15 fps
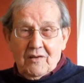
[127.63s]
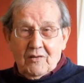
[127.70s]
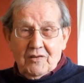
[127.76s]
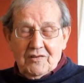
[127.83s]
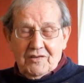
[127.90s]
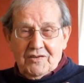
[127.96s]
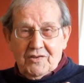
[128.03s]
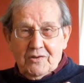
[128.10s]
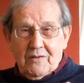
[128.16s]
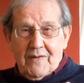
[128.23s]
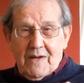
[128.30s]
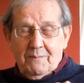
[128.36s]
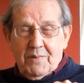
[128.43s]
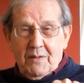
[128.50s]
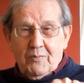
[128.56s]
There were 2
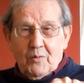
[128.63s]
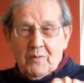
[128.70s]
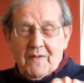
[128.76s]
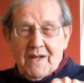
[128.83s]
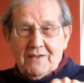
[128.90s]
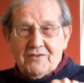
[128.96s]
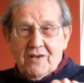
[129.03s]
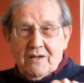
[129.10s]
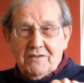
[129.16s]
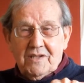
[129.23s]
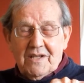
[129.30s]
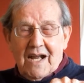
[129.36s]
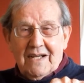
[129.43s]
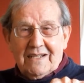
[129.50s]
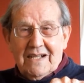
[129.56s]
of our people there trying
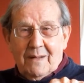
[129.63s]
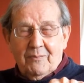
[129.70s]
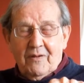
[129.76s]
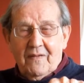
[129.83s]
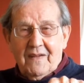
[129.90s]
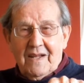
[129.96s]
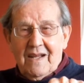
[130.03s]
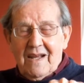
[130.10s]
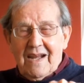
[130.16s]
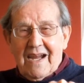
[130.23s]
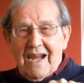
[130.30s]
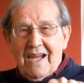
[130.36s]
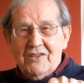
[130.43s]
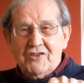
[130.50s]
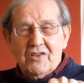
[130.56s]
to uncouple
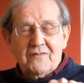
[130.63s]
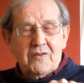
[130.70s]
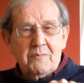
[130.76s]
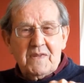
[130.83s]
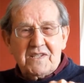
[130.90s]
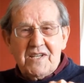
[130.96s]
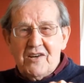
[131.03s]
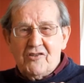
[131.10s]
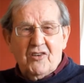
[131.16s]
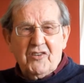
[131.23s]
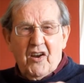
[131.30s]
the engine from the tender.